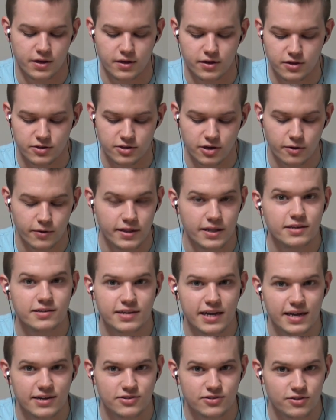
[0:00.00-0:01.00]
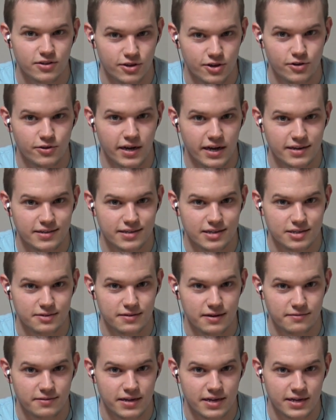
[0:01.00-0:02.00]
So in this case, the
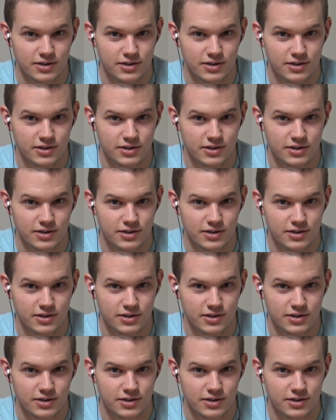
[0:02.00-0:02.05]
Q9650